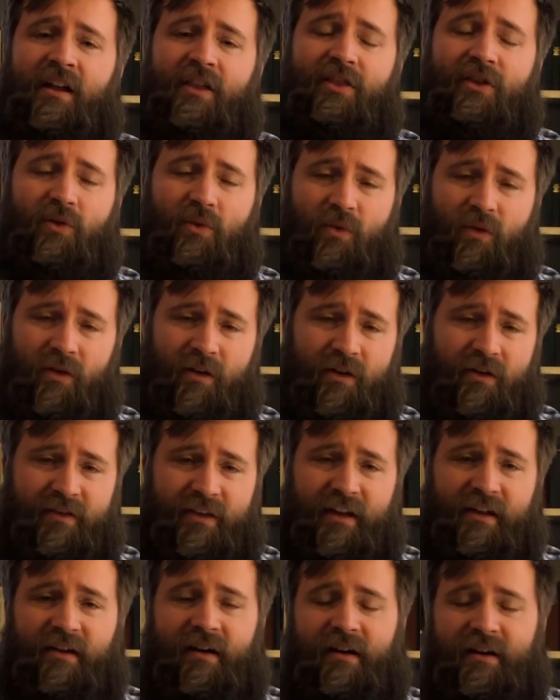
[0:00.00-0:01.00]
the work
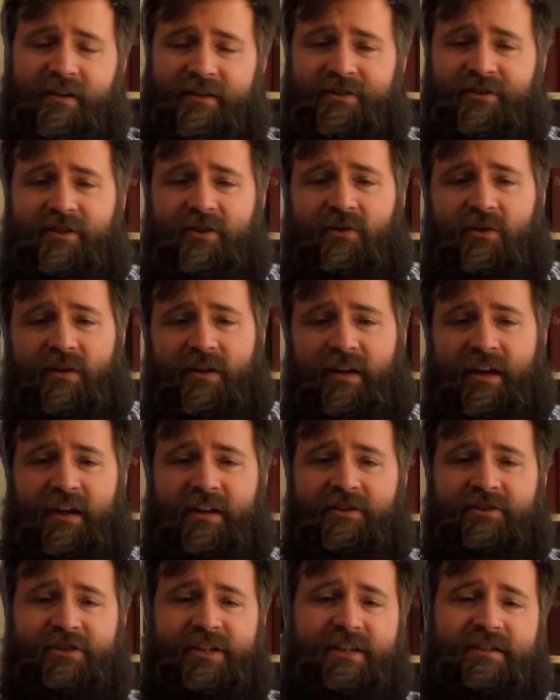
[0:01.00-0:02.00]
that God is doing
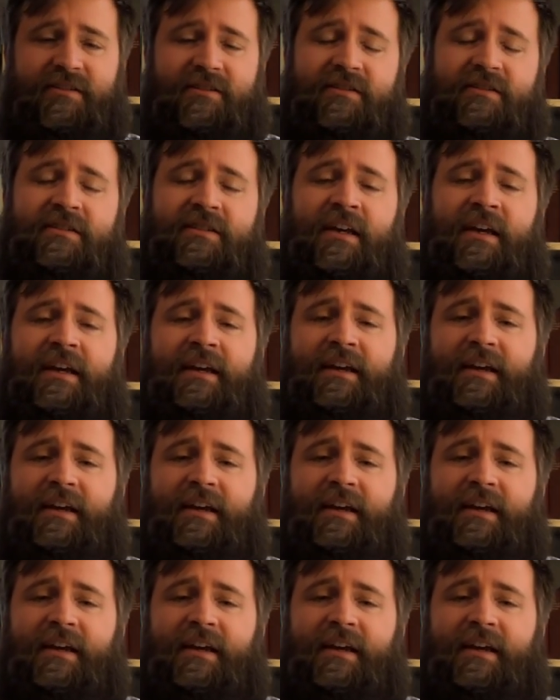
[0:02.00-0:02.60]
in Jesus.